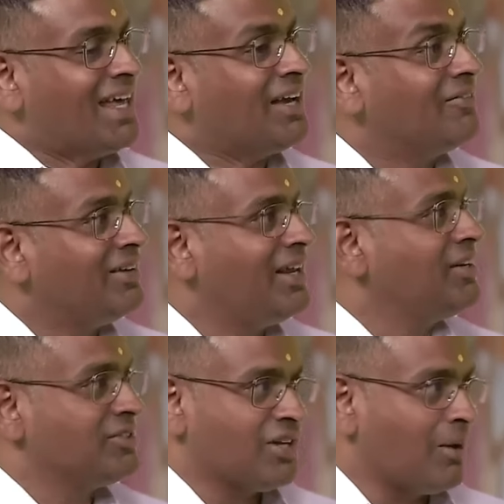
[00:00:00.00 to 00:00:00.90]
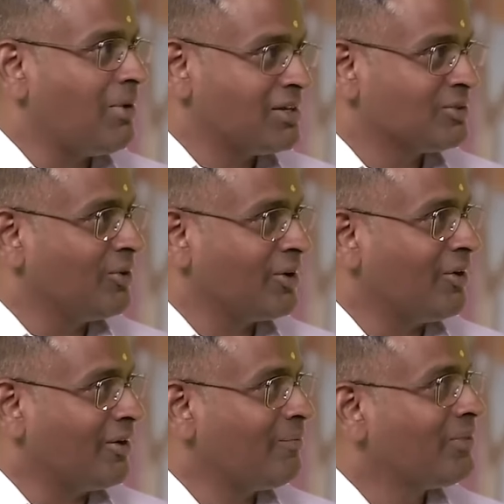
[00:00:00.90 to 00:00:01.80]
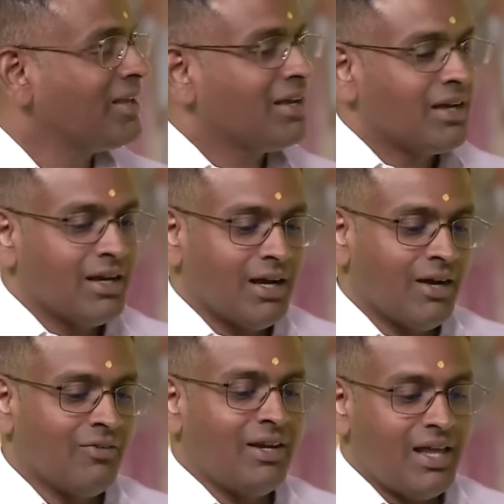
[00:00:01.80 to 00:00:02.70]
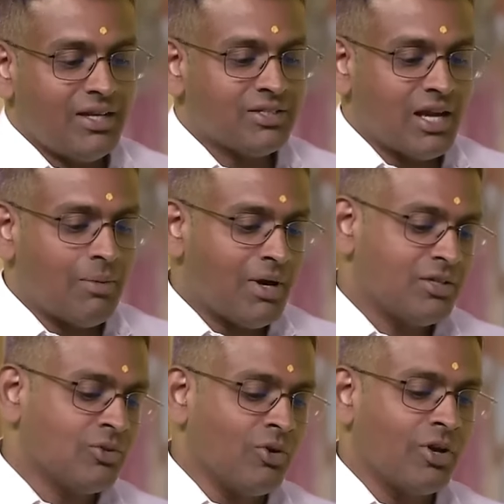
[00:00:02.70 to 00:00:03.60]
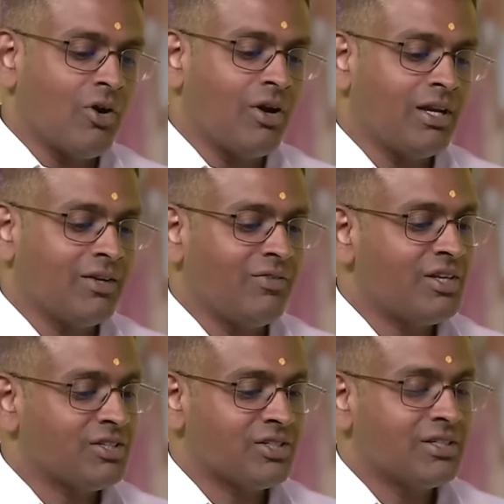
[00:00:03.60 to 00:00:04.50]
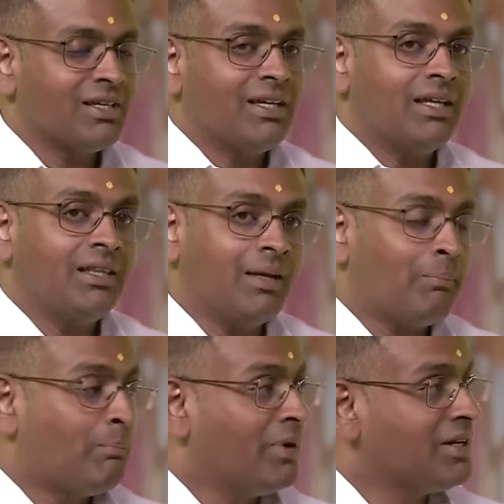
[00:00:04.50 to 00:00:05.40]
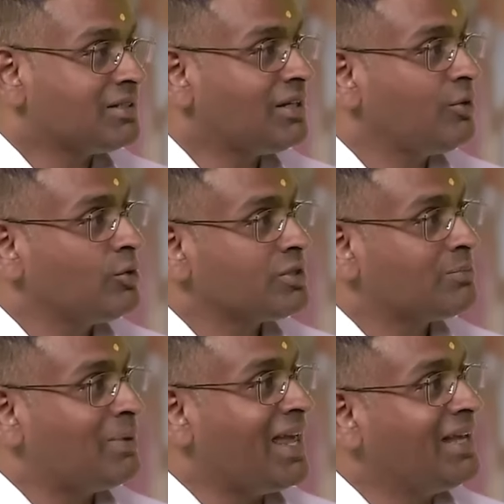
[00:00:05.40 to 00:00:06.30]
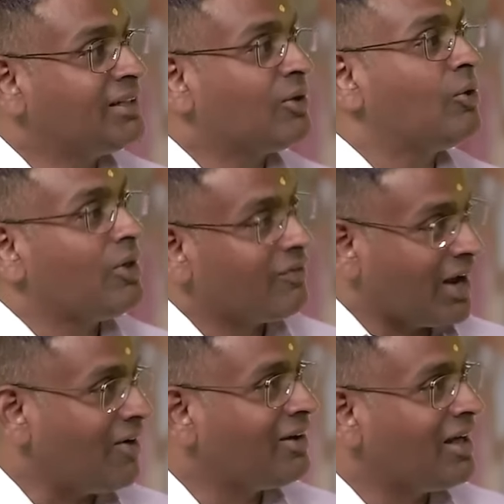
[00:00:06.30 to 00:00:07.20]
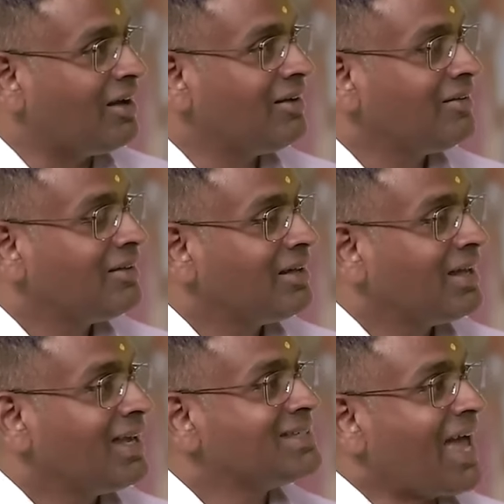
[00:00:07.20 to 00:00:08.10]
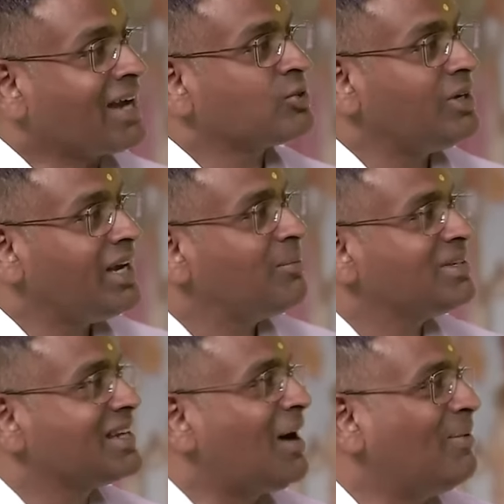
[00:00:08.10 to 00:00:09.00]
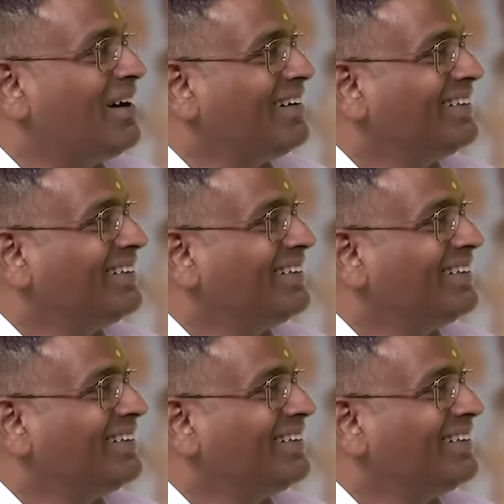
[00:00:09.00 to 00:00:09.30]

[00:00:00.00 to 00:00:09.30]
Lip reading: like a village drama is going on. A village drama is going on in which the person who's playing the role of Ravana, his actual name is Rama.